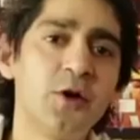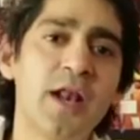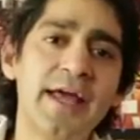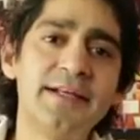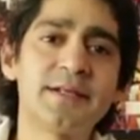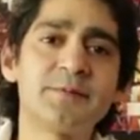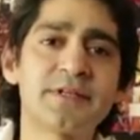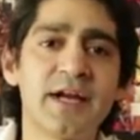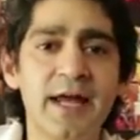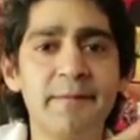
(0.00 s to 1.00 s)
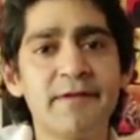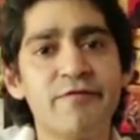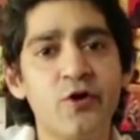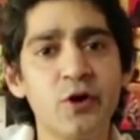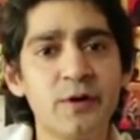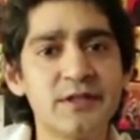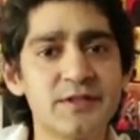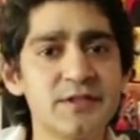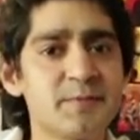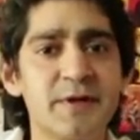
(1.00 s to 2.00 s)
To like, subscribe and follow
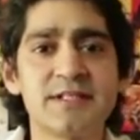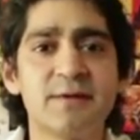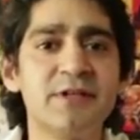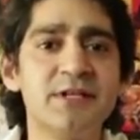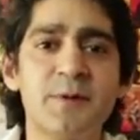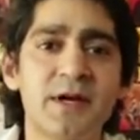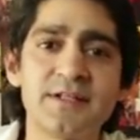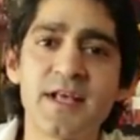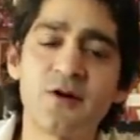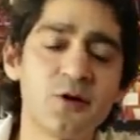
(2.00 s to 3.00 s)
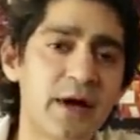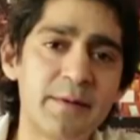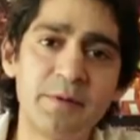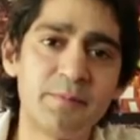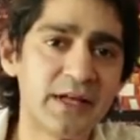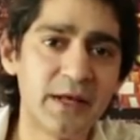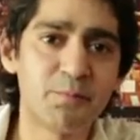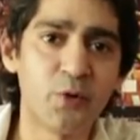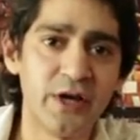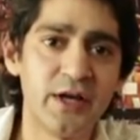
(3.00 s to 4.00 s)
us, just press some of these buttons. I don't know why people
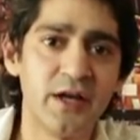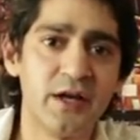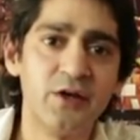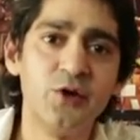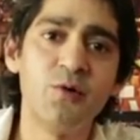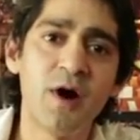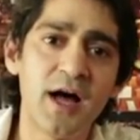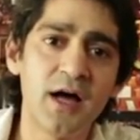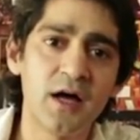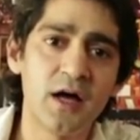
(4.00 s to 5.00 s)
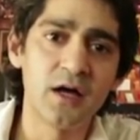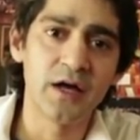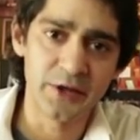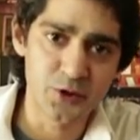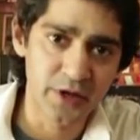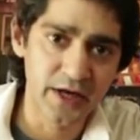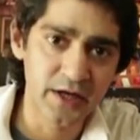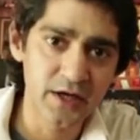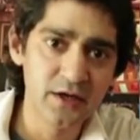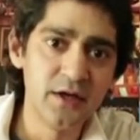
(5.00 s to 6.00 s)
keep pointing. You are
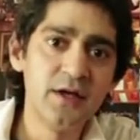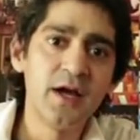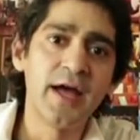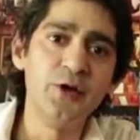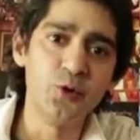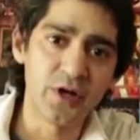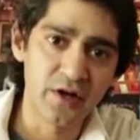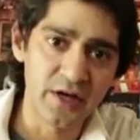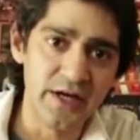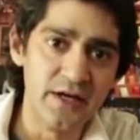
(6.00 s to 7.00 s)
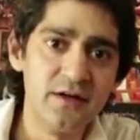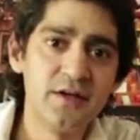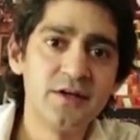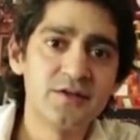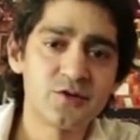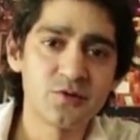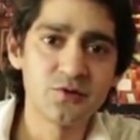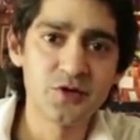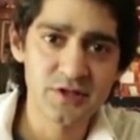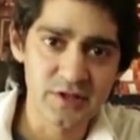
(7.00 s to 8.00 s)
educated and you can read.
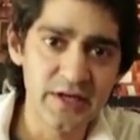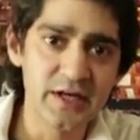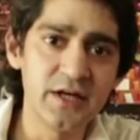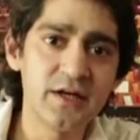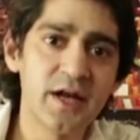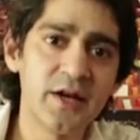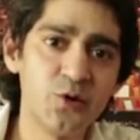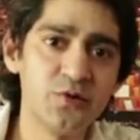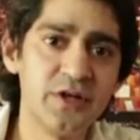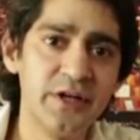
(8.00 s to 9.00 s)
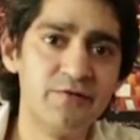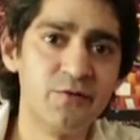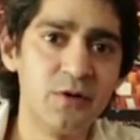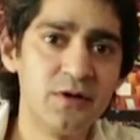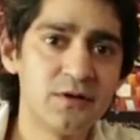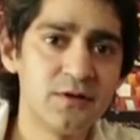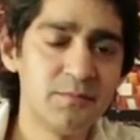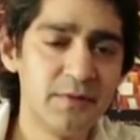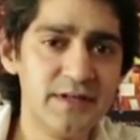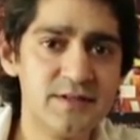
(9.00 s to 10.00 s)
So just read it and do the needful.
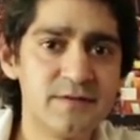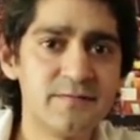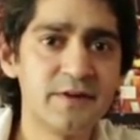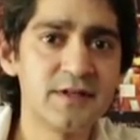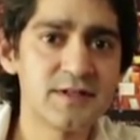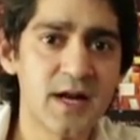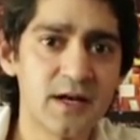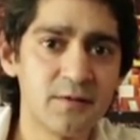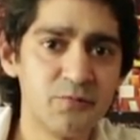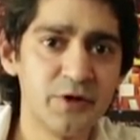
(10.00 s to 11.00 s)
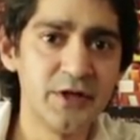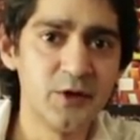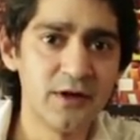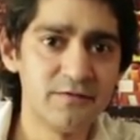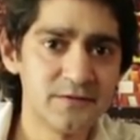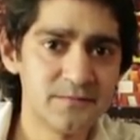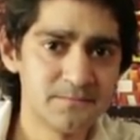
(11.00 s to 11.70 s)
Please, we're a startup, we need your love.